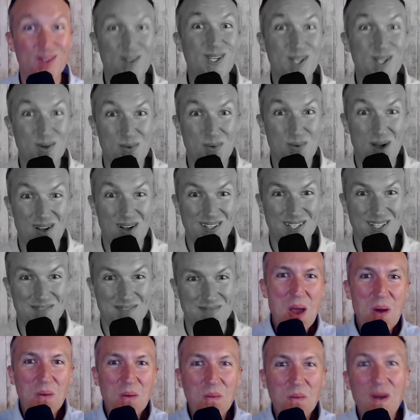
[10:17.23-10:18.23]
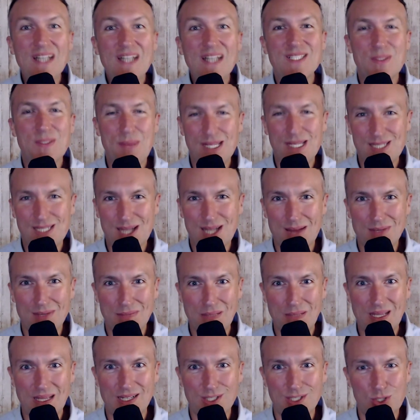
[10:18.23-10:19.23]
You're welcome. When is the best time to
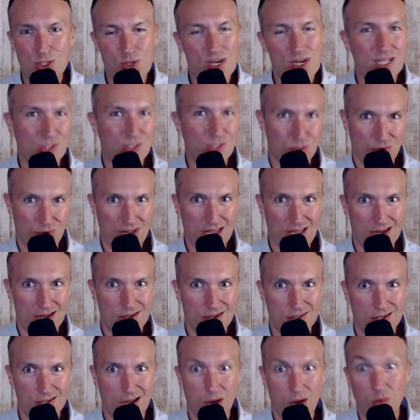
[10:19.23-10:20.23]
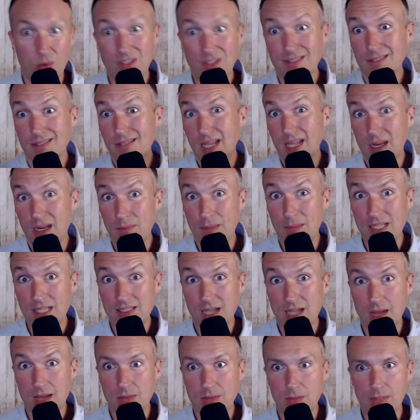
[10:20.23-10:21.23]
plant a tree? 20 years ago. When's the second best
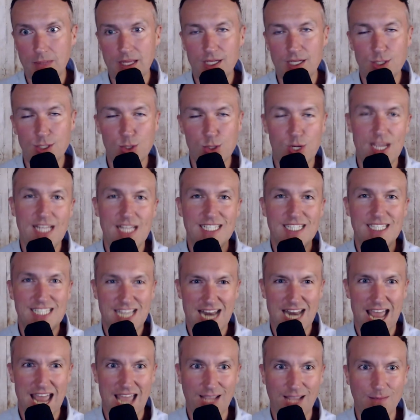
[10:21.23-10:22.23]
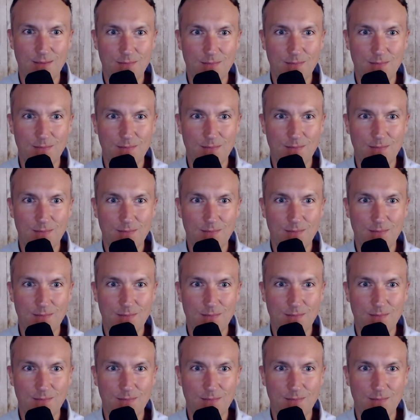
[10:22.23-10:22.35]
time to plant a tree? Today.